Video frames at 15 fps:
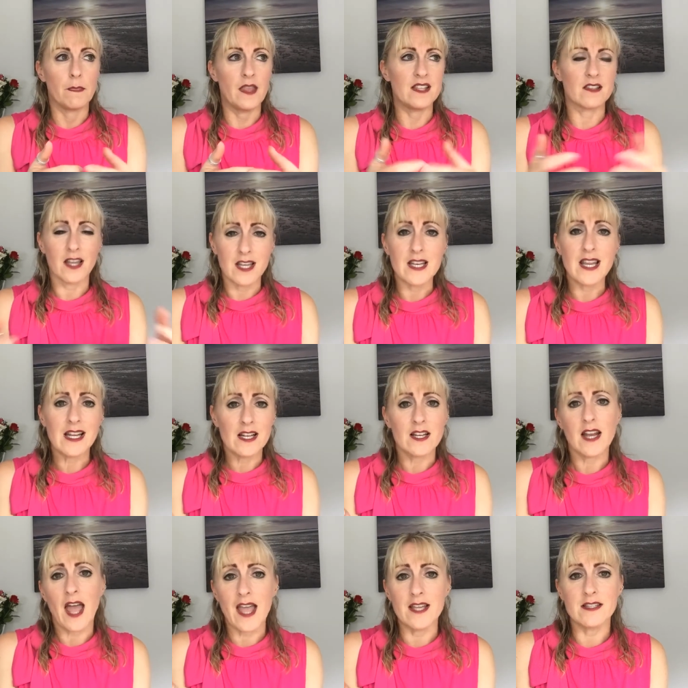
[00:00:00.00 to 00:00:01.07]
like a needle in a
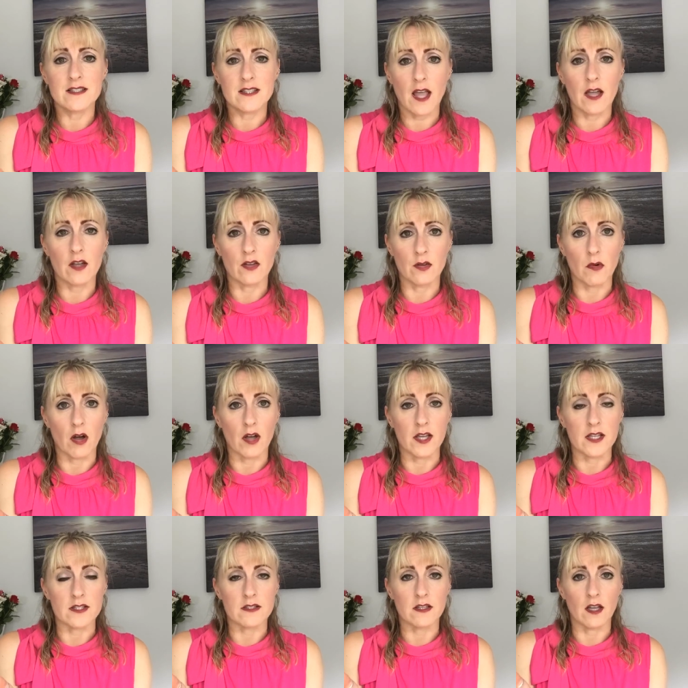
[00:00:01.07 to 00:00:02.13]
haystack
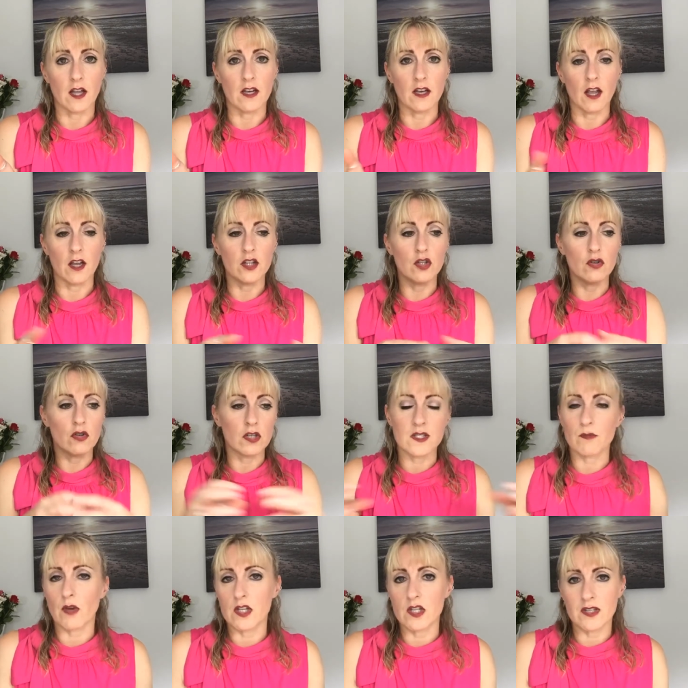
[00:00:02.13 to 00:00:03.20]
otherwise, and you're going to
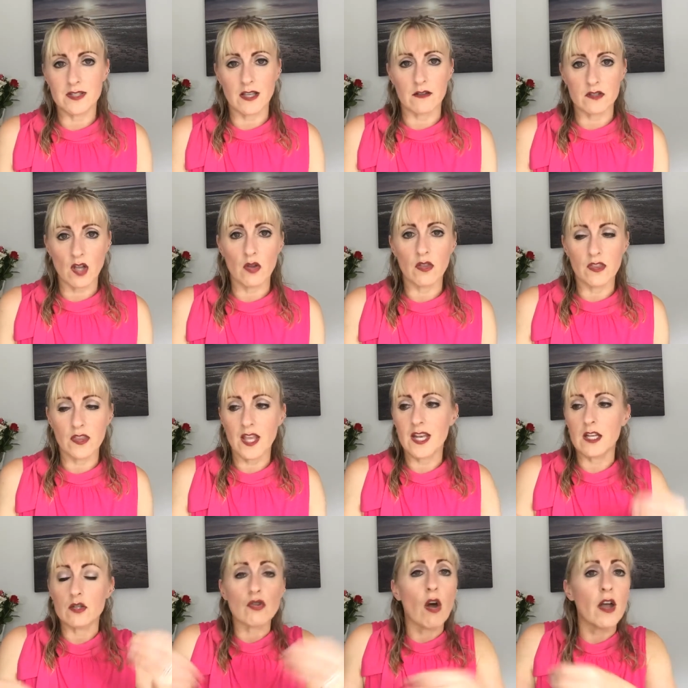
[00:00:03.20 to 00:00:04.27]
spread yourself so thin
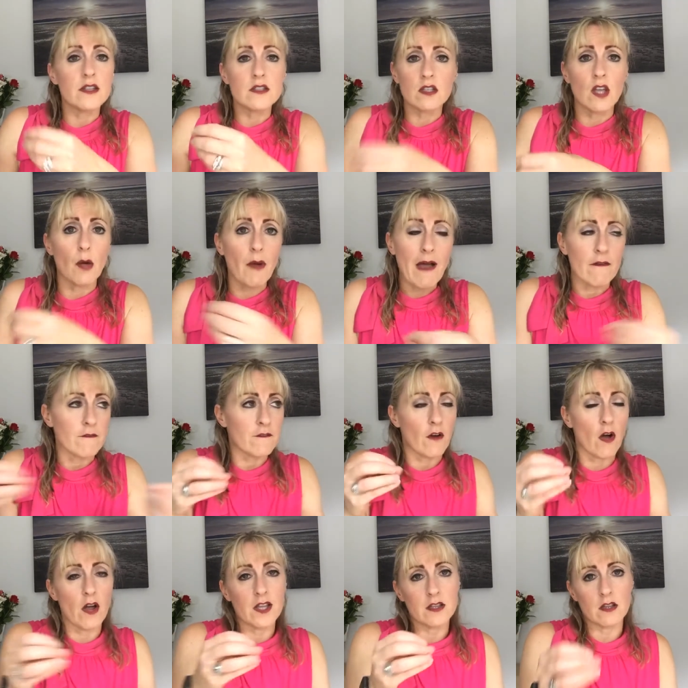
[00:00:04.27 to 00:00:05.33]
in trying to go out and
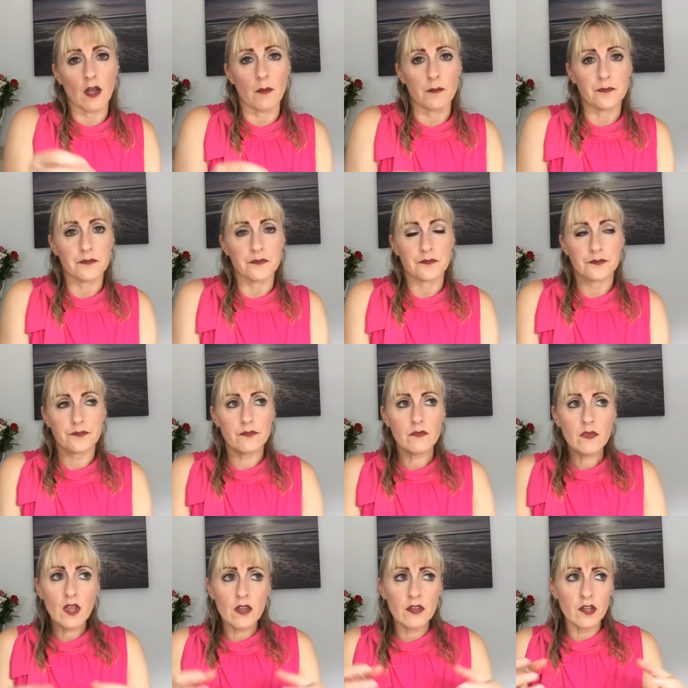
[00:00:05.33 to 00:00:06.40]
find them.
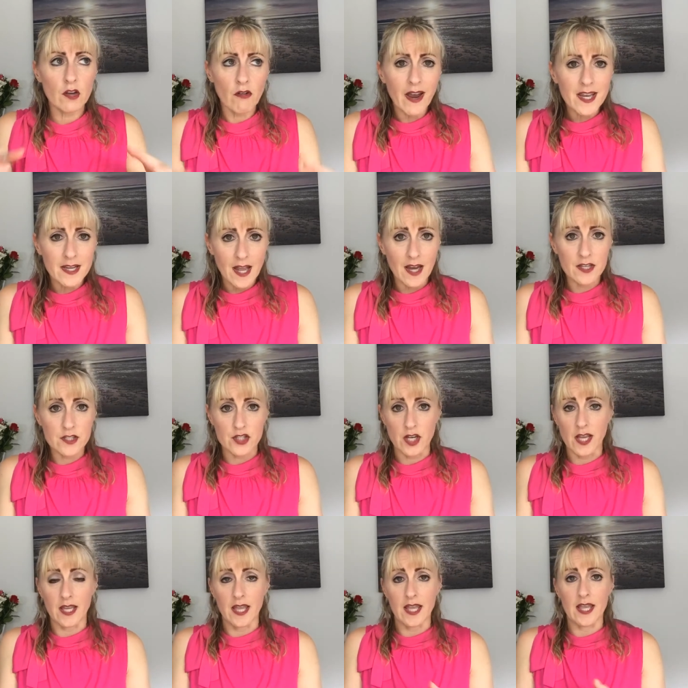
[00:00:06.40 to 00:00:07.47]
The great
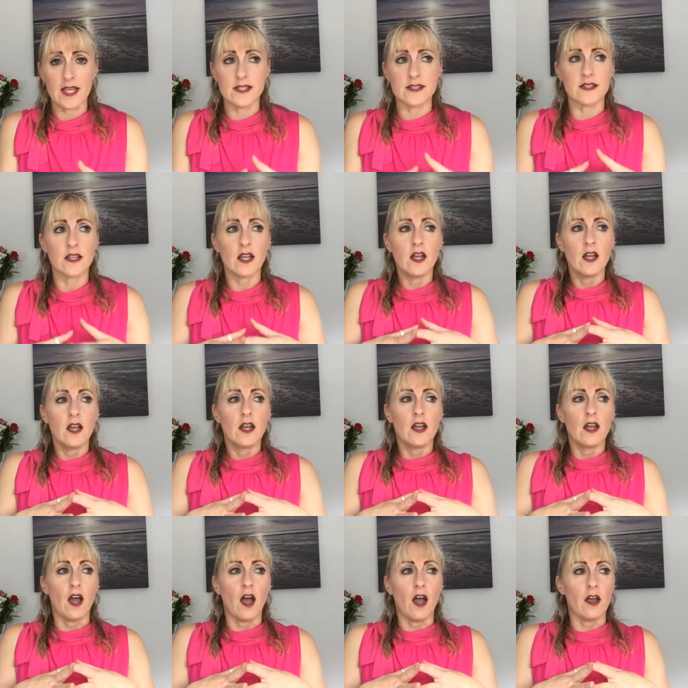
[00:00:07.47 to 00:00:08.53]
analogy is
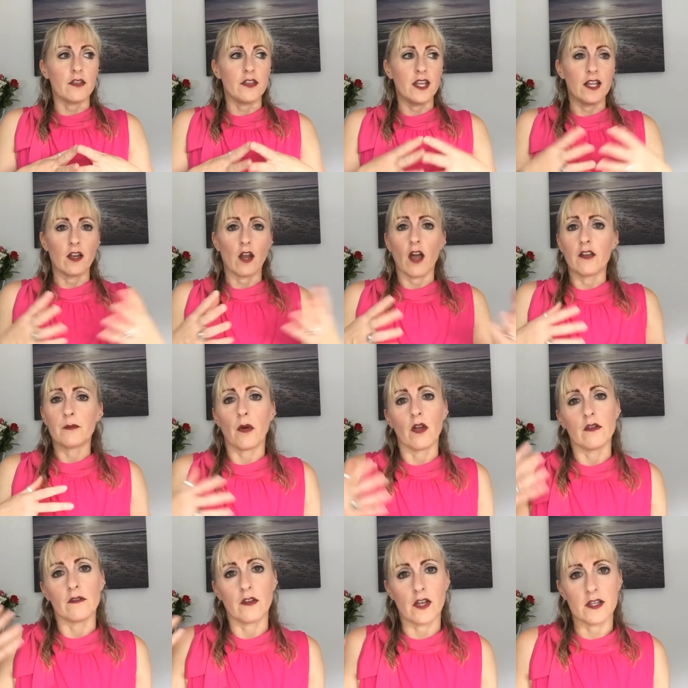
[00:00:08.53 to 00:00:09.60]
the
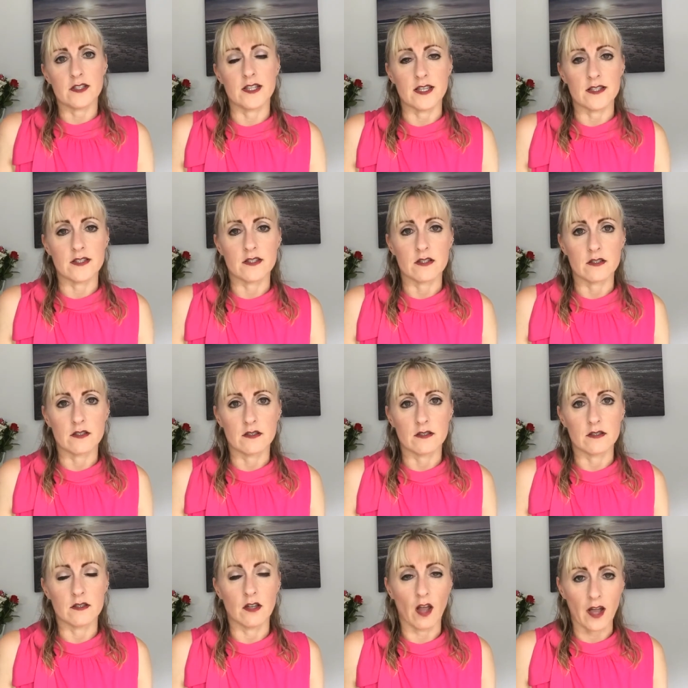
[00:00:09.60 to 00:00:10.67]
lifeboat versus
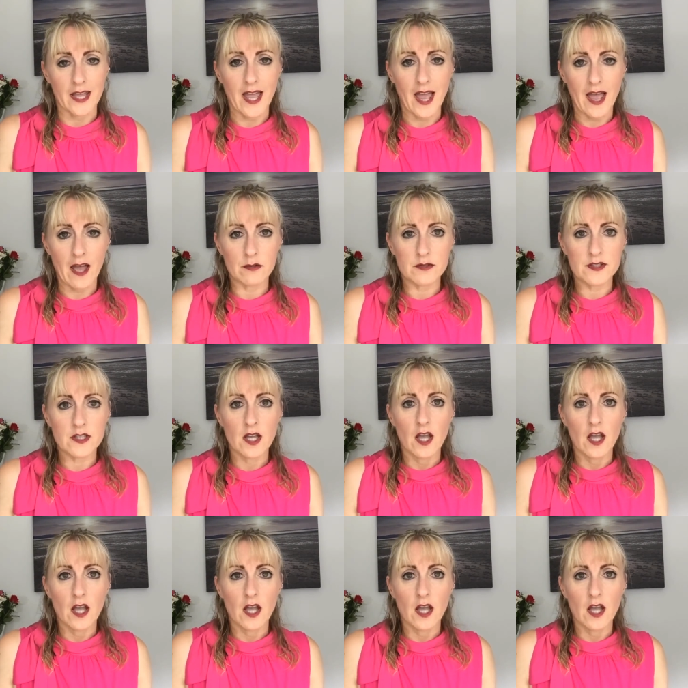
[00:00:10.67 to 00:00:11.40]
lighthouse.